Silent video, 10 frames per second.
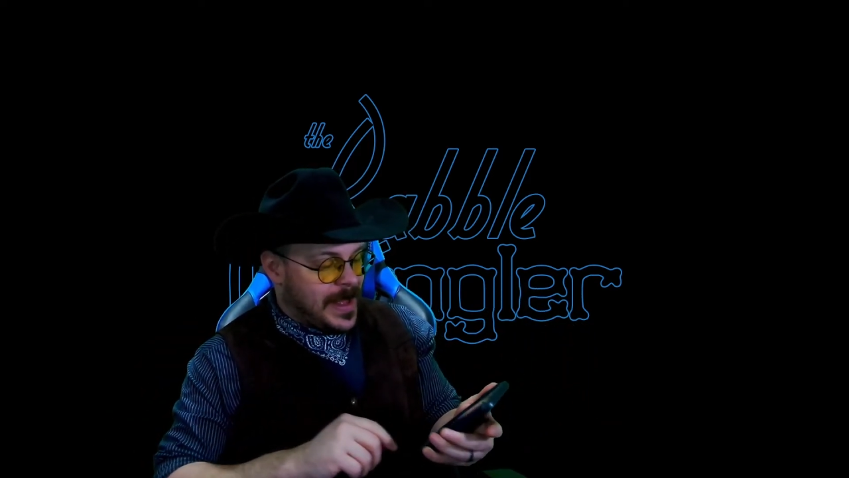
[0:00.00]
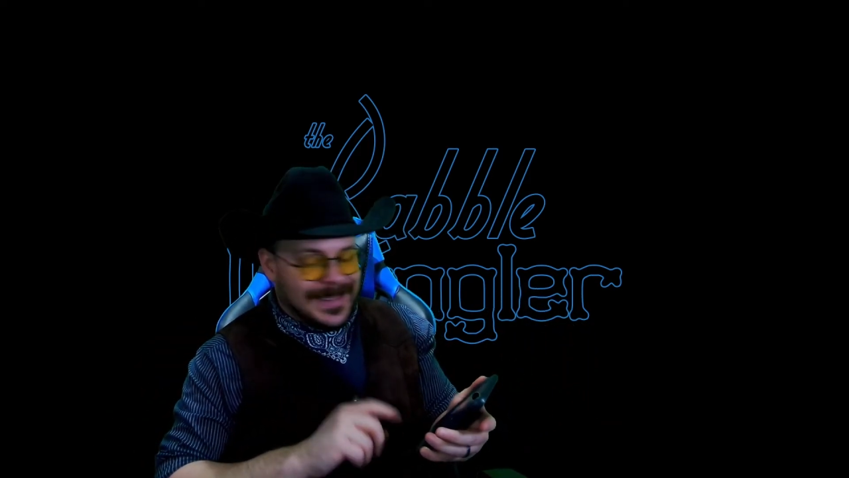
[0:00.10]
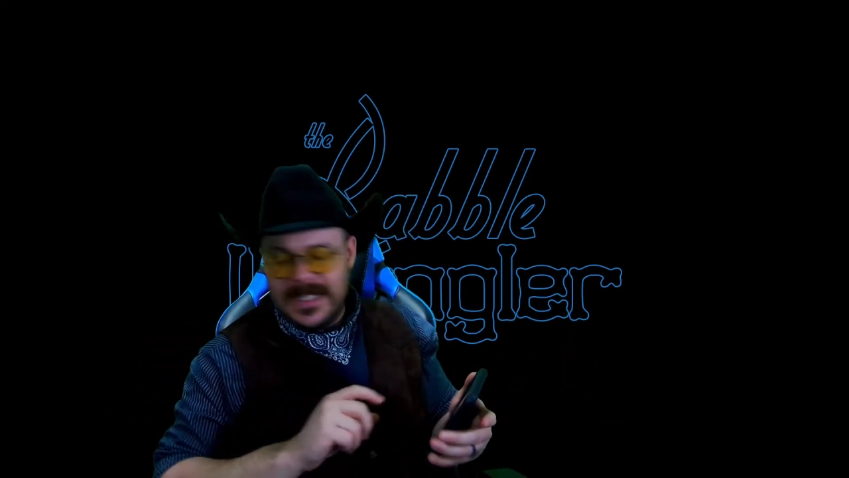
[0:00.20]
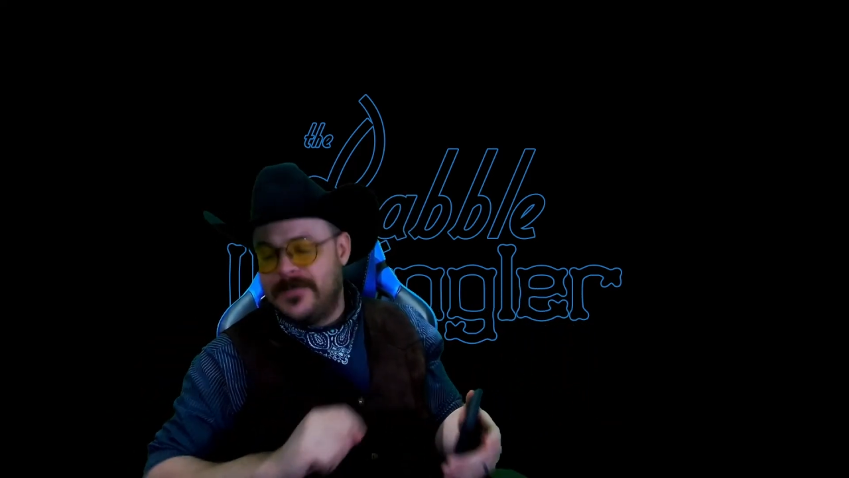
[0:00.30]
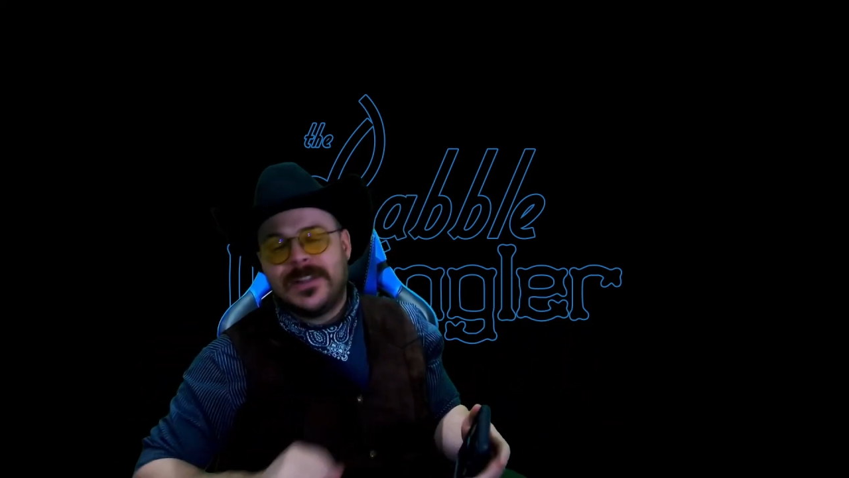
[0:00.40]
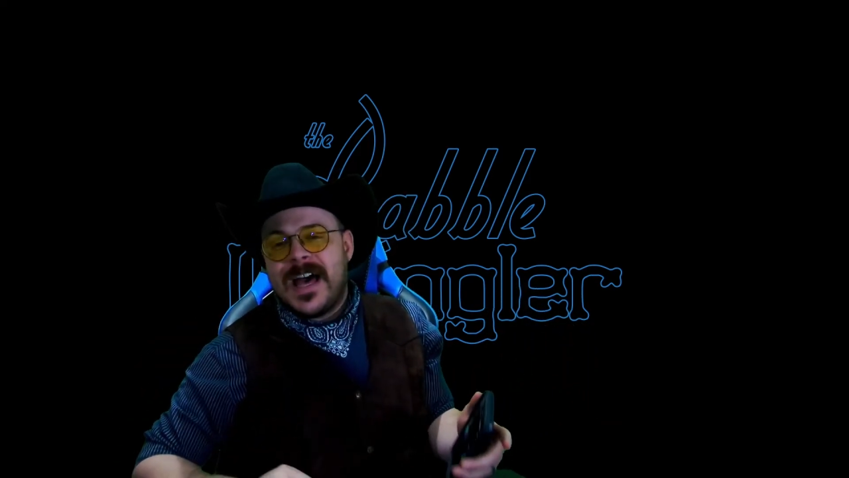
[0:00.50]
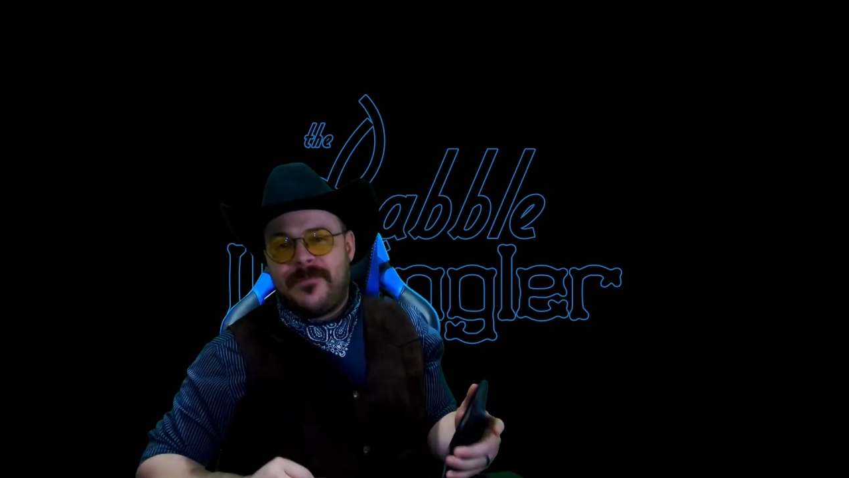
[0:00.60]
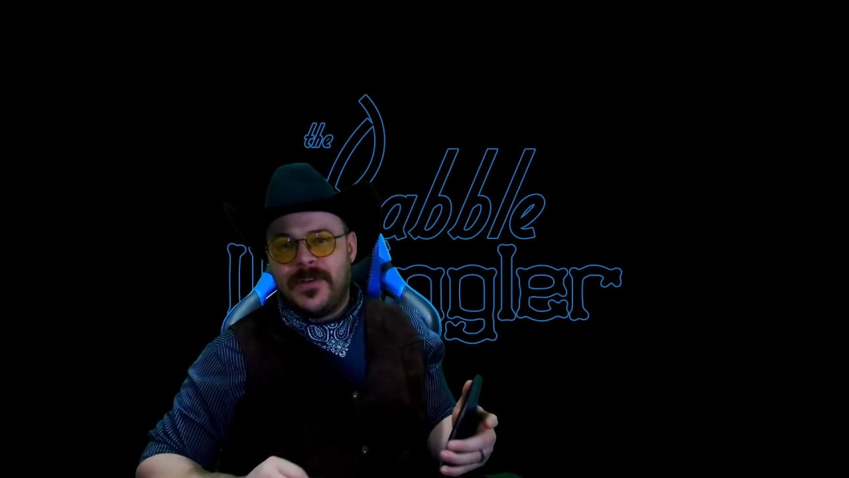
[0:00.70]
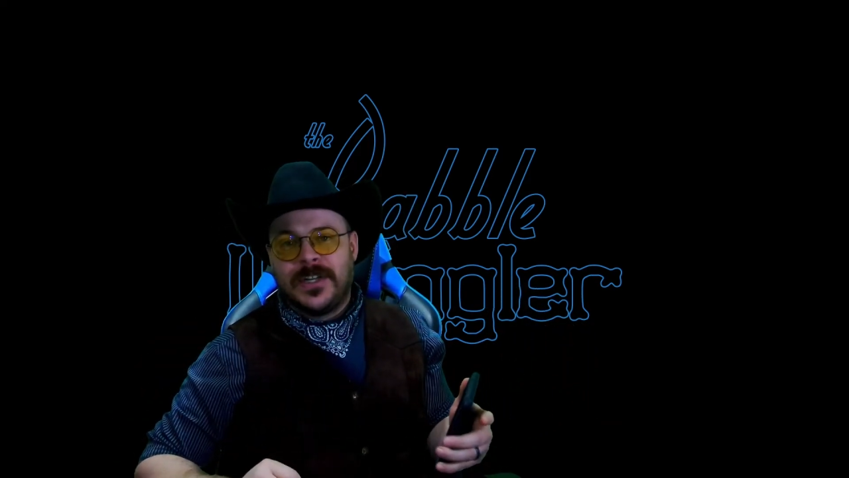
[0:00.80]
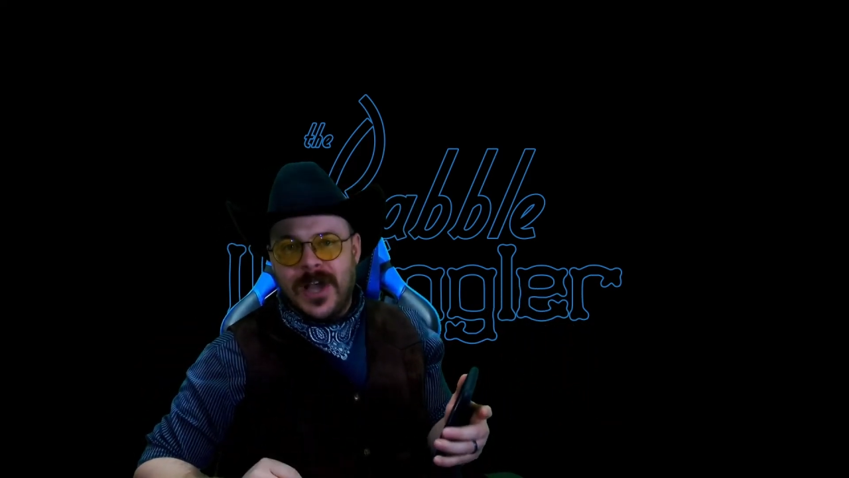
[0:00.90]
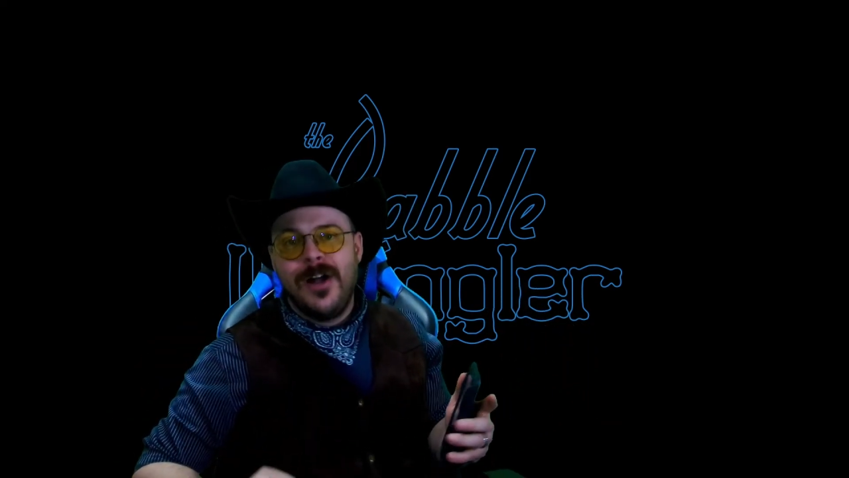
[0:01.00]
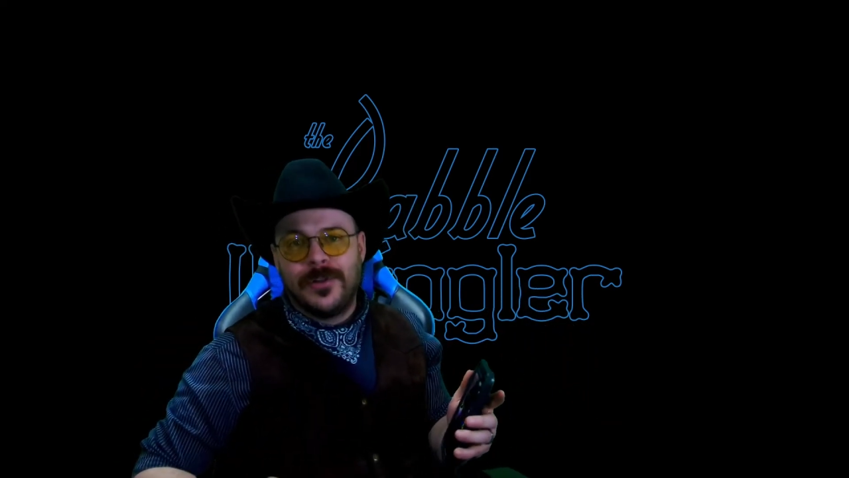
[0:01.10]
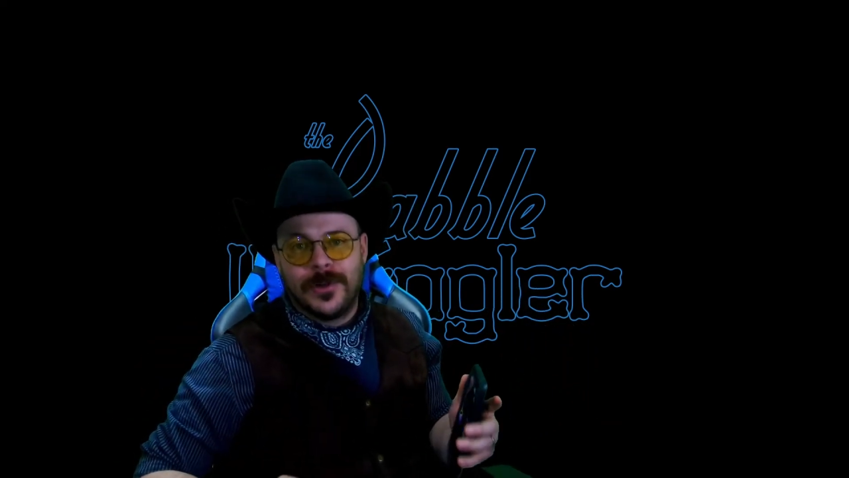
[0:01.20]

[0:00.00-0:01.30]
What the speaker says: Live life in color